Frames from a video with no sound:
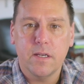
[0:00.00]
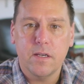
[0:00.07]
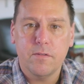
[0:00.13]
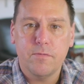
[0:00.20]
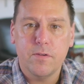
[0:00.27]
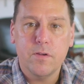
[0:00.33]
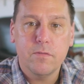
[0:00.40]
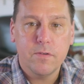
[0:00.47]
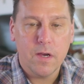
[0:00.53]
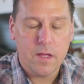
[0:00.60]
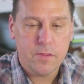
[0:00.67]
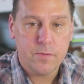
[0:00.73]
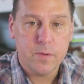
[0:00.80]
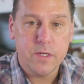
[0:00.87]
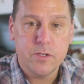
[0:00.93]
If you've
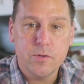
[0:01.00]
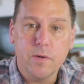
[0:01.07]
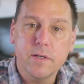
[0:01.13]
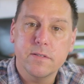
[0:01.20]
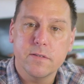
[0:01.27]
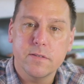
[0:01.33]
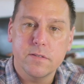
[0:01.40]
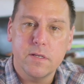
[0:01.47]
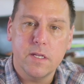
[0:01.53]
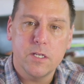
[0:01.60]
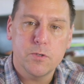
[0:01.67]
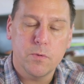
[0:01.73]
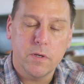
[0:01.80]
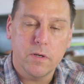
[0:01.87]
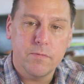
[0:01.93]
got 3 choices and
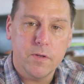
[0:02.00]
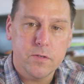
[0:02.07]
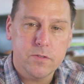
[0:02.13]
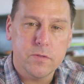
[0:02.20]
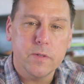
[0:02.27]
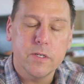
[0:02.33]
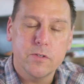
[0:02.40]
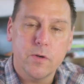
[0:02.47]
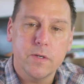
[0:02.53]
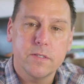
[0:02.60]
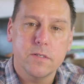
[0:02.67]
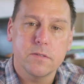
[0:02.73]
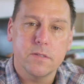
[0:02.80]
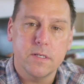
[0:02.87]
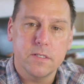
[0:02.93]
each one of those 3
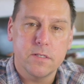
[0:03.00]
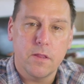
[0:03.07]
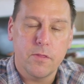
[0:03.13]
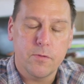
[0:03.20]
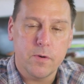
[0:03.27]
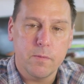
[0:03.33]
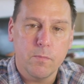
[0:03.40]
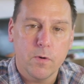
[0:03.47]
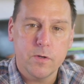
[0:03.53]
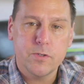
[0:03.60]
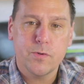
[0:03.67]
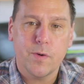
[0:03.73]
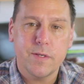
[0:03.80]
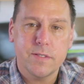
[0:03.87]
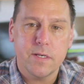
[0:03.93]
choices leads to 3 more
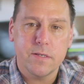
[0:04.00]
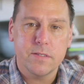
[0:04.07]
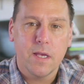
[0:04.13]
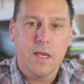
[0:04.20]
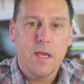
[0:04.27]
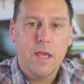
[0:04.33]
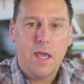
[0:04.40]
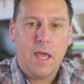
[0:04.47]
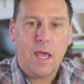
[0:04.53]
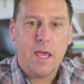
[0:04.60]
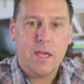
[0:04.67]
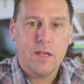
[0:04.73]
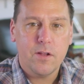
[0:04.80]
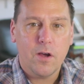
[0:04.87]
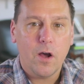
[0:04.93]
choices,
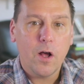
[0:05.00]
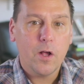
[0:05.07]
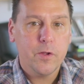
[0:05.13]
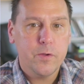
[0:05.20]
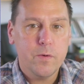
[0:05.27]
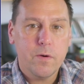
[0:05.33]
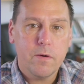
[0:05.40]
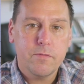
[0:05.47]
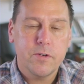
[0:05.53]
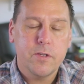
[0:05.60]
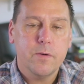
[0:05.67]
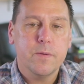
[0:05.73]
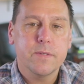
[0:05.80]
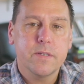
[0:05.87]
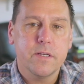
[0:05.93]
and all you ever
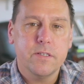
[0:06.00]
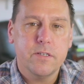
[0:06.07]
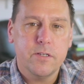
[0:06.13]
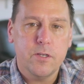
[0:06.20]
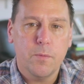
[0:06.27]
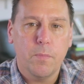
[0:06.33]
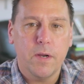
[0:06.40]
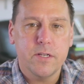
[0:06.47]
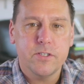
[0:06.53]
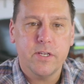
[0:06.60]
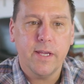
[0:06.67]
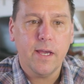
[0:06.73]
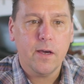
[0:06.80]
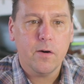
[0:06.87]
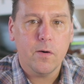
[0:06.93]
do is continue
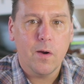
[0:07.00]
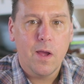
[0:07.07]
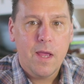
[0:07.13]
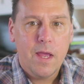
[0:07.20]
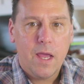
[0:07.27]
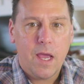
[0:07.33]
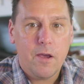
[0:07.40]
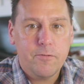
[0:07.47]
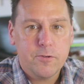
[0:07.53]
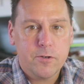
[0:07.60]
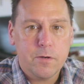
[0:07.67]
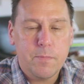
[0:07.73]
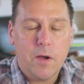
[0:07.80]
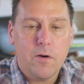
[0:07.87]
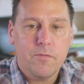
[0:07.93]
branching out,
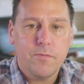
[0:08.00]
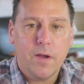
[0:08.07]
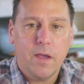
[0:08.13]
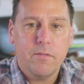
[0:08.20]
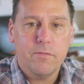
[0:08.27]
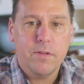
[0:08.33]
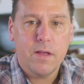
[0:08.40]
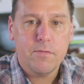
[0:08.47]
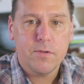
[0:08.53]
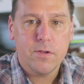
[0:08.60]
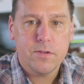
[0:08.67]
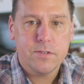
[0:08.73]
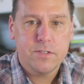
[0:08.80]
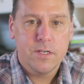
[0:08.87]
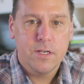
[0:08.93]
after about 5
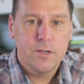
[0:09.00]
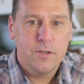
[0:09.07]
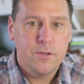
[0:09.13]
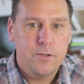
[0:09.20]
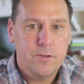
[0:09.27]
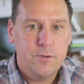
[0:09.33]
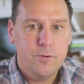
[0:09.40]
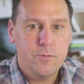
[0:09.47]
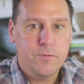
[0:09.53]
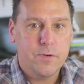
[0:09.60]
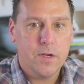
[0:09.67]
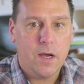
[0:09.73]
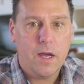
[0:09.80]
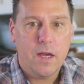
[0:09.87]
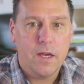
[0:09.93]
levels, you've
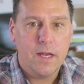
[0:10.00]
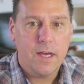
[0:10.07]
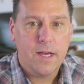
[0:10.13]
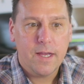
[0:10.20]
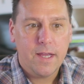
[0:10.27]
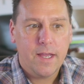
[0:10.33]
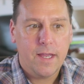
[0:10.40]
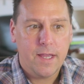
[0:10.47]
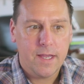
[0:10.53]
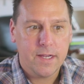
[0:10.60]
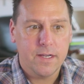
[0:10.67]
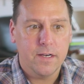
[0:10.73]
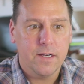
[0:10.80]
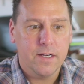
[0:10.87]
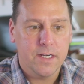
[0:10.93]
got a
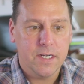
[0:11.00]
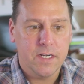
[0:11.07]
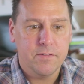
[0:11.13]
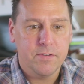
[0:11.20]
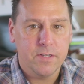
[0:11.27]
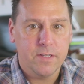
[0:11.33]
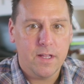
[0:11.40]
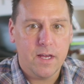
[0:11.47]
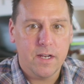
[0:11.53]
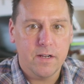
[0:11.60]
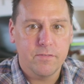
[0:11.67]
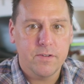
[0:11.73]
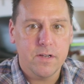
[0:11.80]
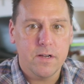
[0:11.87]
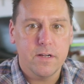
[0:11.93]
heck of a lot
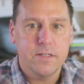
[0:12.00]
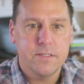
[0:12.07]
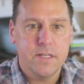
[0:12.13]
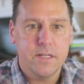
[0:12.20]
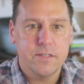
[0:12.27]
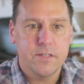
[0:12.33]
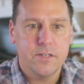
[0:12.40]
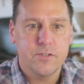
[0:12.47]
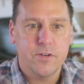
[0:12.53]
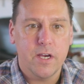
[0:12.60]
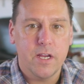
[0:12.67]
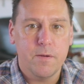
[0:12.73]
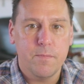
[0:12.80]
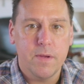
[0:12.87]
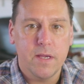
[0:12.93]
of content to try
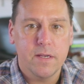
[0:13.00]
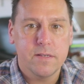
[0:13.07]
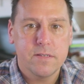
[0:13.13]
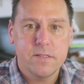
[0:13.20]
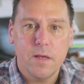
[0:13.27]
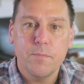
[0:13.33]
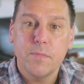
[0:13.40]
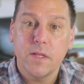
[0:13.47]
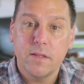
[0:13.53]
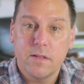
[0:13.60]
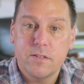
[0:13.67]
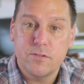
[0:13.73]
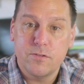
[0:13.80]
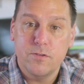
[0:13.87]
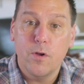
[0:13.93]
and make, something
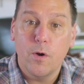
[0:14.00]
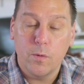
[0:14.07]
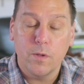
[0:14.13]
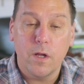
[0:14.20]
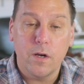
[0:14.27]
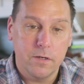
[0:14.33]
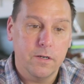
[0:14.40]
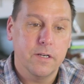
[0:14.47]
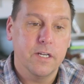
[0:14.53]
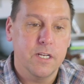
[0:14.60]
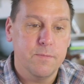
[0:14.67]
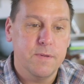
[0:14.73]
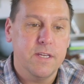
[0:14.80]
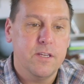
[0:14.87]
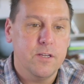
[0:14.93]
that's no longer
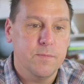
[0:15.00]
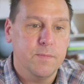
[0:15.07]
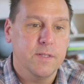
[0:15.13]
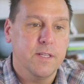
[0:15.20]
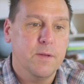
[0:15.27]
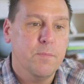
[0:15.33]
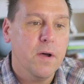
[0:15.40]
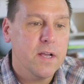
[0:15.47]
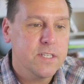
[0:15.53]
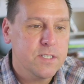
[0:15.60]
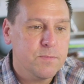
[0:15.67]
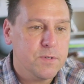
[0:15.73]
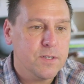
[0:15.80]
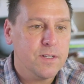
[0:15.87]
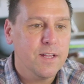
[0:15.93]
going to be humanly
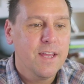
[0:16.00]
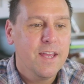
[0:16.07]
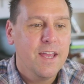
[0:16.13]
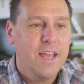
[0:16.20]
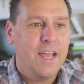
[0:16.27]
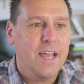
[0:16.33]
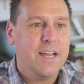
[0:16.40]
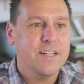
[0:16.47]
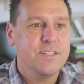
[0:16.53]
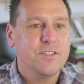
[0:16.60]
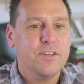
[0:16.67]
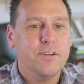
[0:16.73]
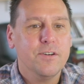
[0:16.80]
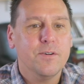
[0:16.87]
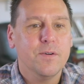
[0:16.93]
possible. And
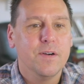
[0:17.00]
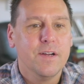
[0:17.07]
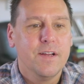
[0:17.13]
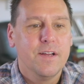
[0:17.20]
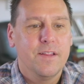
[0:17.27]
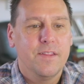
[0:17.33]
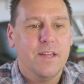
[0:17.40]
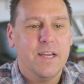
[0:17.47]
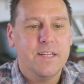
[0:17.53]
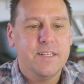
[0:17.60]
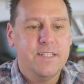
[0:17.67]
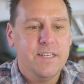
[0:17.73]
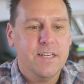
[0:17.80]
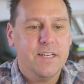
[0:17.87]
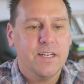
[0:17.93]
so the
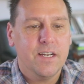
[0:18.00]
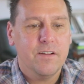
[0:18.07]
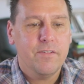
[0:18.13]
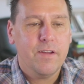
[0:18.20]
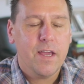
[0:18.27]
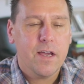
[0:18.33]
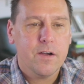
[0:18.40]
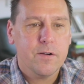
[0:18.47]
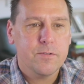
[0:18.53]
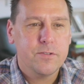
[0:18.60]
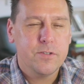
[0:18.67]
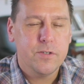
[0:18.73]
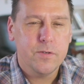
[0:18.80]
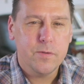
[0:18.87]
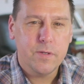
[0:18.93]
idea of how
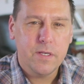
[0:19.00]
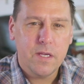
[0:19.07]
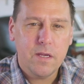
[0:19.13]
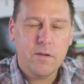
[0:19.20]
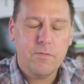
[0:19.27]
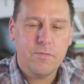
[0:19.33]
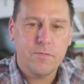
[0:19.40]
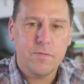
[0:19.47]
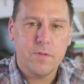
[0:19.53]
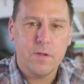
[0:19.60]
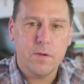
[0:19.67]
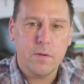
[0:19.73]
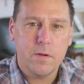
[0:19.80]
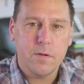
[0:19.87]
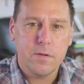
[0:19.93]
to give
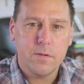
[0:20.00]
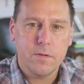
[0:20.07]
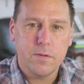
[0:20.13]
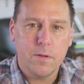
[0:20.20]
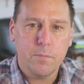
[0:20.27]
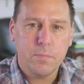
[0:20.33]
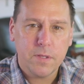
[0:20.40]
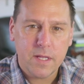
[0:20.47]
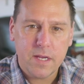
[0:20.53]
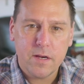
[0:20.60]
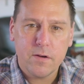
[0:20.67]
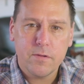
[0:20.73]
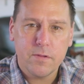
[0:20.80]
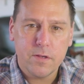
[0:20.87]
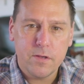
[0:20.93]
the
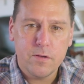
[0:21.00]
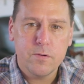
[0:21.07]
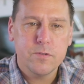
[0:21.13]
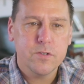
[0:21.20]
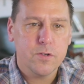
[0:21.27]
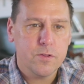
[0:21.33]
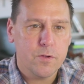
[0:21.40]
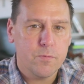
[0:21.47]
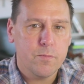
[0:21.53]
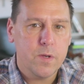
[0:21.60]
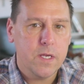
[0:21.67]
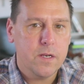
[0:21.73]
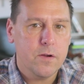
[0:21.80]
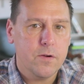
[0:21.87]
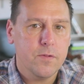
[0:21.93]
player, the user, the
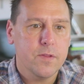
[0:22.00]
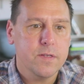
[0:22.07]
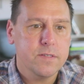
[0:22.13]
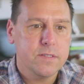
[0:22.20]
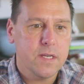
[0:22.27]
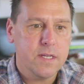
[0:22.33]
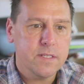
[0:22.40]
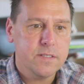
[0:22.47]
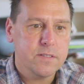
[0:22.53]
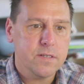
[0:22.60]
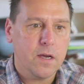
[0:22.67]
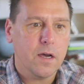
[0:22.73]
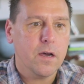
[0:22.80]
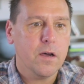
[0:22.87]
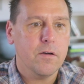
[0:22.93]
reader the sense
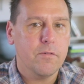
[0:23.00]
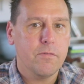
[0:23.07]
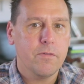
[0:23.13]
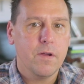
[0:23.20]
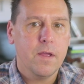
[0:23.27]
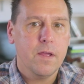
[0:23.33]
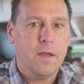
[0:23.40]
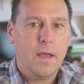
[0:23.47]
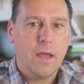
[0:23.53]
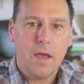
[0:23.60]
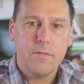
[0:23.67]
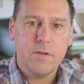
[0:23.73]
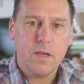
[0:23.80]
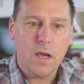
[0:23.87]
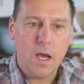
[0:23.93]
of
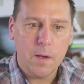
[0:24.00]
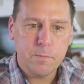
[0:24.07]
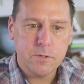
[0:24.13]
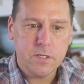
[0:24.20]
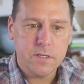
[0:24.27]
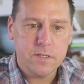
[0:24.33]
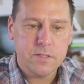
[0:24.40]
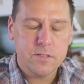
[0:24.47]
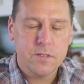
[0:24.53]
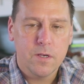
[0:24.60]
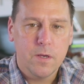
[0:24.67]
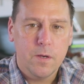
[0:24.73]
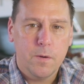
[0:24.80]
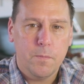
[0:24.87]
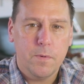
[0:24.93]
having options
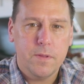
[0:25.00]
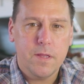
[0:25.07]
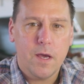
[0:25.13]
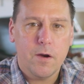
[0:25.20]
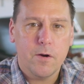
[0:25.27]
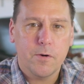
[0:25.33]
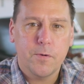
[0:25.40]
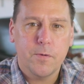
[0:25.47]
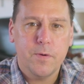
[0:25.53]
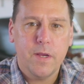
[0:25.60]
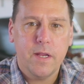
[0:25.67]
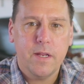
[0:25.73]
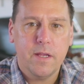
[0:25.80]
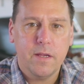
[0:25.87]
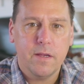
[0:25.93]
without
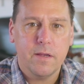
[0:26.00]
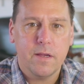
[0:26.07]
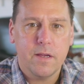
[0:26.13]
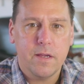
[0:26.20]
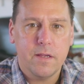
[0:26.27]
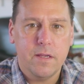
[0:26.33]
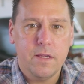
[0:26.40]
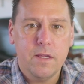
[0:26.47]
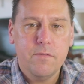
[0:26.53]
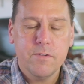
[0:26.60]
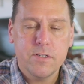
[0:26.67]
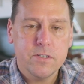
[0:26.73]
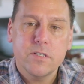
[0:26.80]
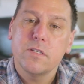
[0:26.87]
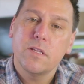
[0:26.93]
creating
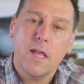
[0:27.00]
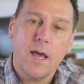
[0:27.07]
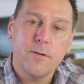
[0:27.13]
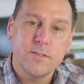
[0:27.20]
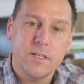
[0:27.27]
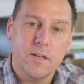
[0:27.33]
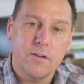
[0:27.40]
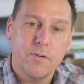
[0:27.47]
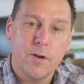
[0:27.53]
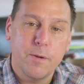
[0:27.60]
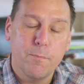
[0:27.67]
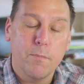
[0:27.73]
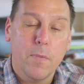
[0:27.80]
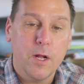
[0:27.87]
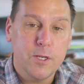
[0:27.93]
even just the outset a very
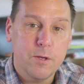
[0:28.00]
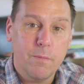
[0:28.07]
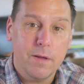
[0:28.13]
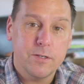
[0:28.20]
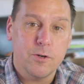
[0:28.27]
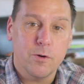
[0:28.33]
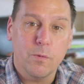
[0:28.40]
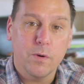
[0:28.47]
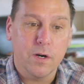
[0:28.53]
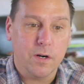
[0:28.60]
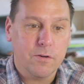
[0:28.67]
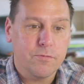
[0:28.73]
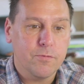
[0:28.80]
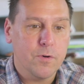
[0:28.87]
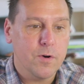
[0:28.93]
monumental
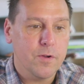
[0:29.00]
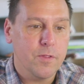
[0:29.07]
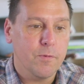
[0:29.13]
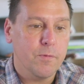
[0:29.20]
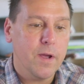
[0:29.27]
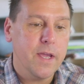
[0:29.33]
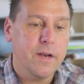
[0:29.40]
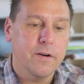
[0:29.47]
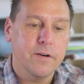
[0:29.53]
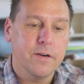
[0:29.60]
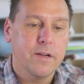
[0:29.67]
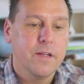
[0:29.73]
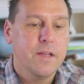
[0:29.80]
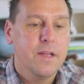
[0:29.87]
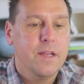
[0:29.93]
work for the
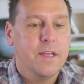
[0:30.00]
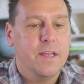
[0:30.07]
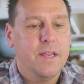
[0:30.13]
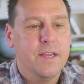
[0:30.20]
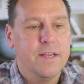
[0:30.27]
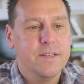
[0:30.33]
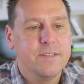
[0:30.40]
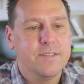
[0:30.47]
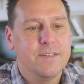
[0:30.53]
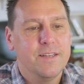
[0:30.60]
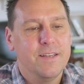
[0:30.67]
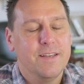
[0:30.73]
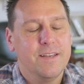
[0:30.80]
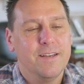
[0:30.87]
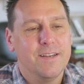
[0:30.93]
writer is
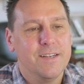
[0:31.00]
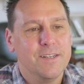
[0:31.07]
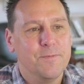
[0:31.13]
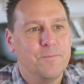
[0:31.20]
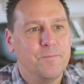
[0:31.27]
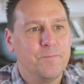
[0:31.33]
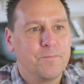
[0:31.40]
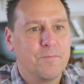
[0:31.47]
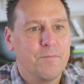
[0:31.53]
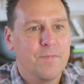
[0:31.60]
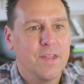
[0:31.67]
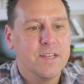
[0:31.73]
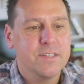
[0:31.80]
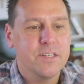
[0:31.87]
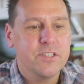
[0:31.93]

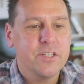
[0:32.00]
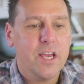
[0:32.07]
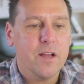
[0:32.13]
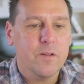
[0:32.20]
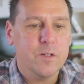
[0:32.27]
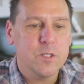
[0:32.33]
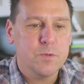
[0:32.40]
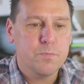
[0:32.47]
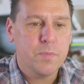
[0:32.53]
a challenge.